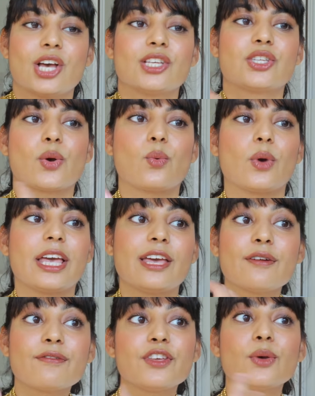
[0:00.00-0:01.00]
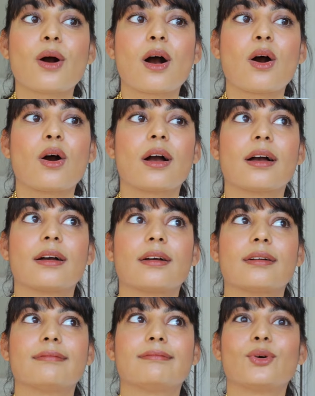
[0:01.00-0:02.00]
So if you are
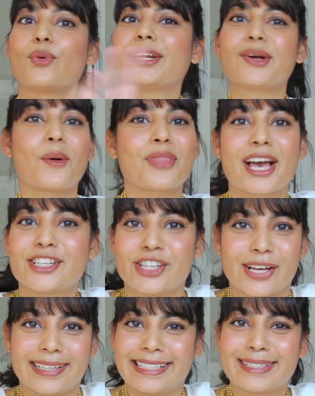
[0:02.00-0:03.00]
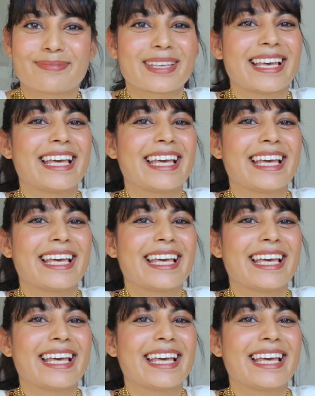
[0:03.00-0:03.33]
already on that journey,